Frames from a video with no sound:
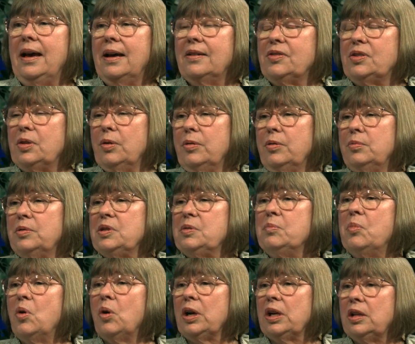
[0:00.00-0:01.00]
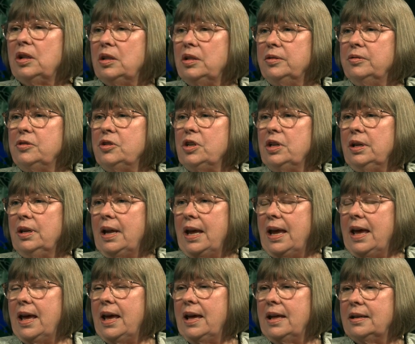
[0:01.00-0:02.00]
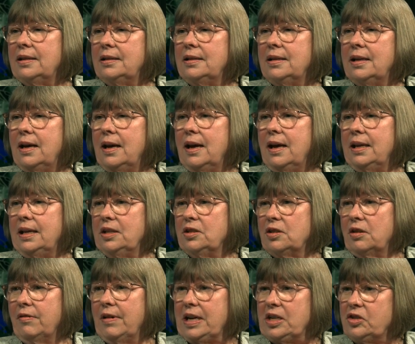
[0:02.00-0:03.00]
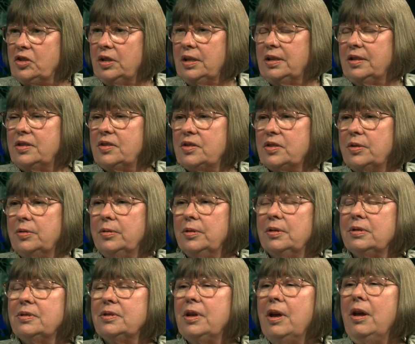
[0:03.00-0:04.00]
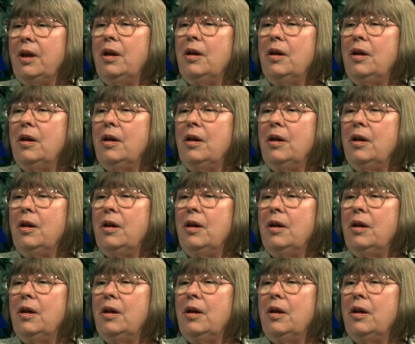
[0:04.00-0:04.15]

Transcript: So there was more inclusion and mm -hmm. integration in the schools.